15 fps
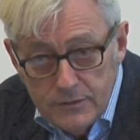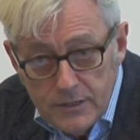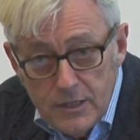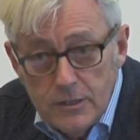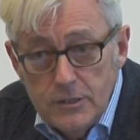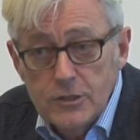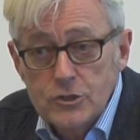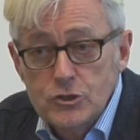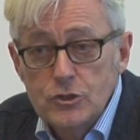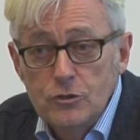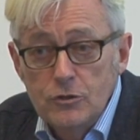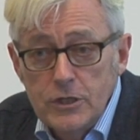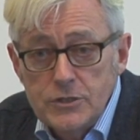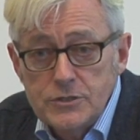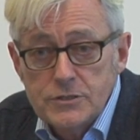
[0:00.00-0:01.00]
Take your
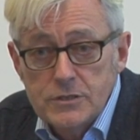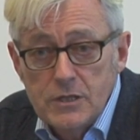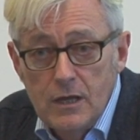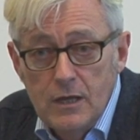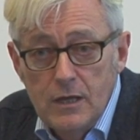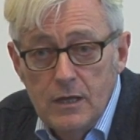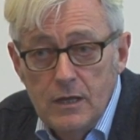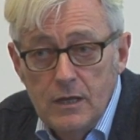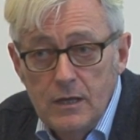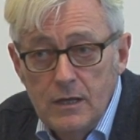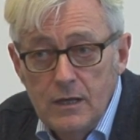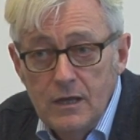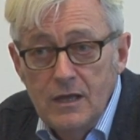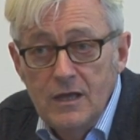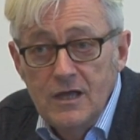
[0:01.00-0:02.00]
choice.
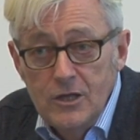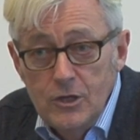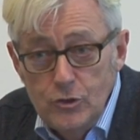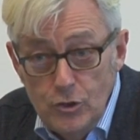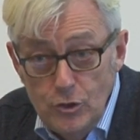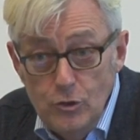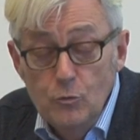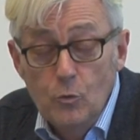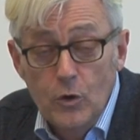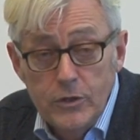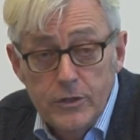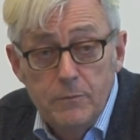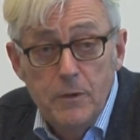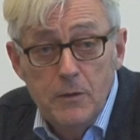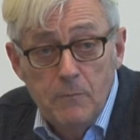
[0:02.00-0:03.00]
Do you
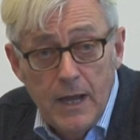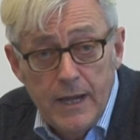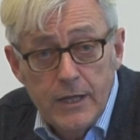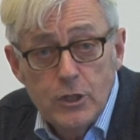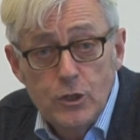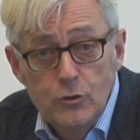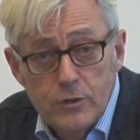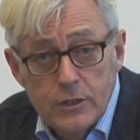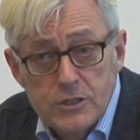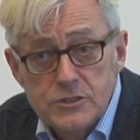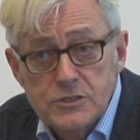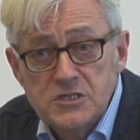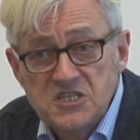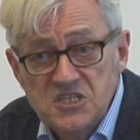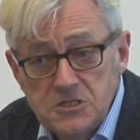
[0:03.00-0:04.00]
want to be
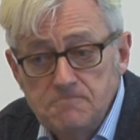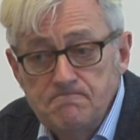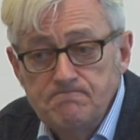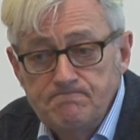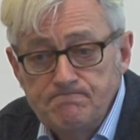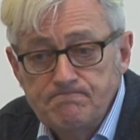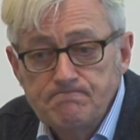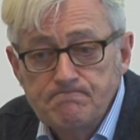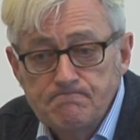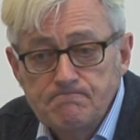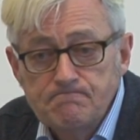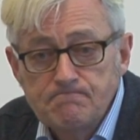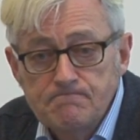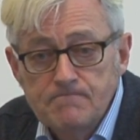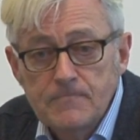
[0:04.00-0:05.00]
manicurists?
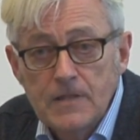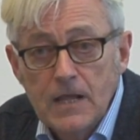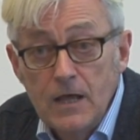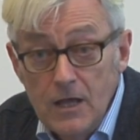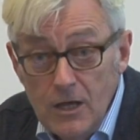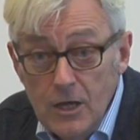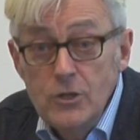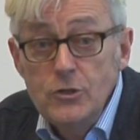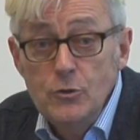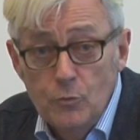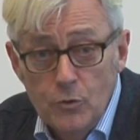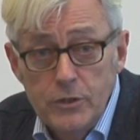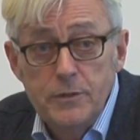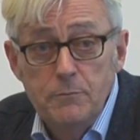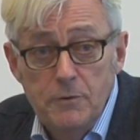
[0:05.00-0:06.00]
Do you
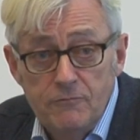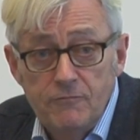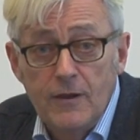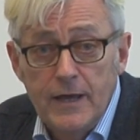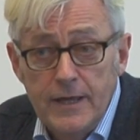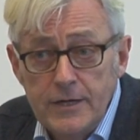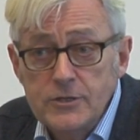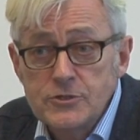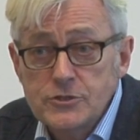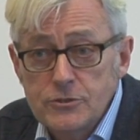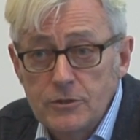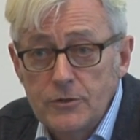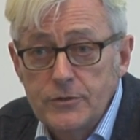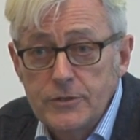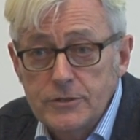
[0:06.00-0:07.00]
want to be flying
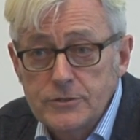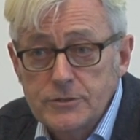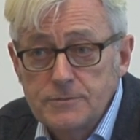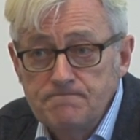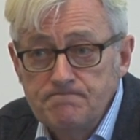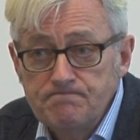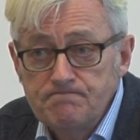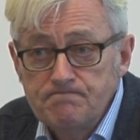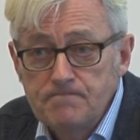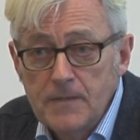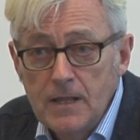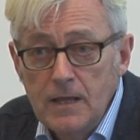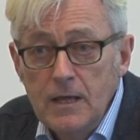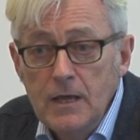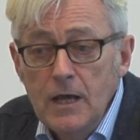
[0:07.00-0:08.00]
instructors?
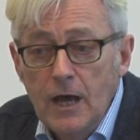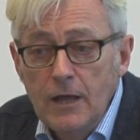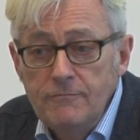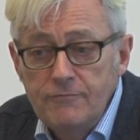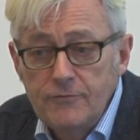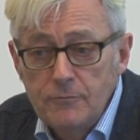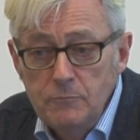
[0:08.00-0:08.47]
And for